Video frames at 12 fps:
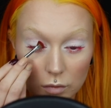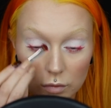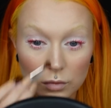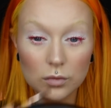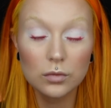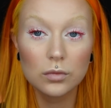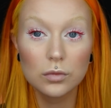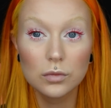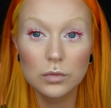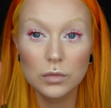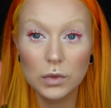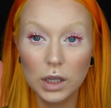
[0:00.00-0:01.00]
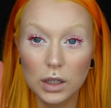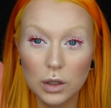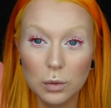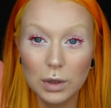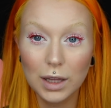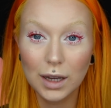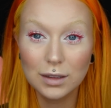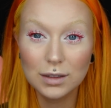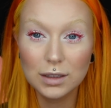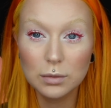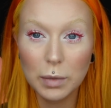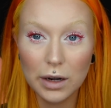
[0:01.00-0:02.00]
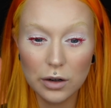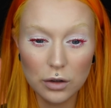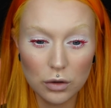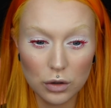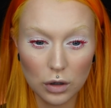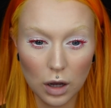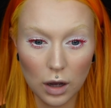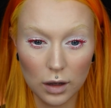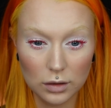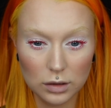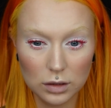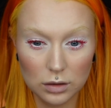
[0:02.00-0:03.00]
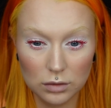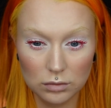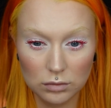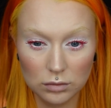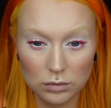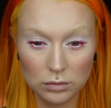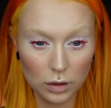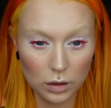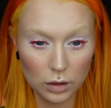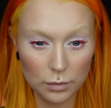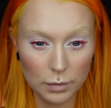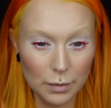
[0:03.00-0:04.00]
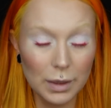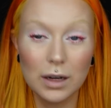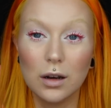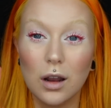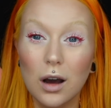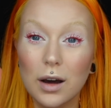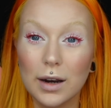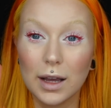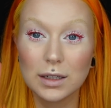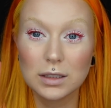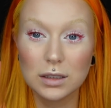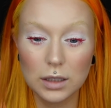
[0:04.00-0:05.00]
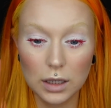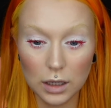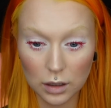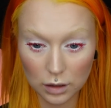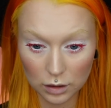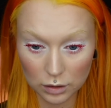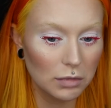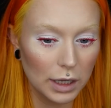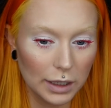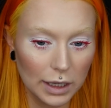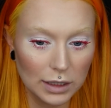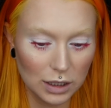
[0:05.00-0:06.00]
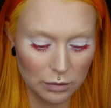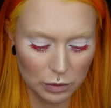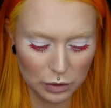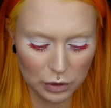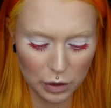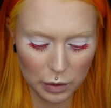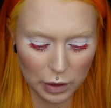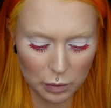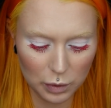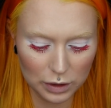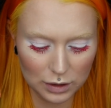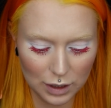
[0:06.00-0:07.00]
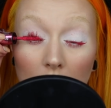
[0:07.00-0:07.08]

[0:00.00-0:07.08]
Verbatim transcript: red. Okay, do you like this better or not? Maybe not actually. I guess I will go in with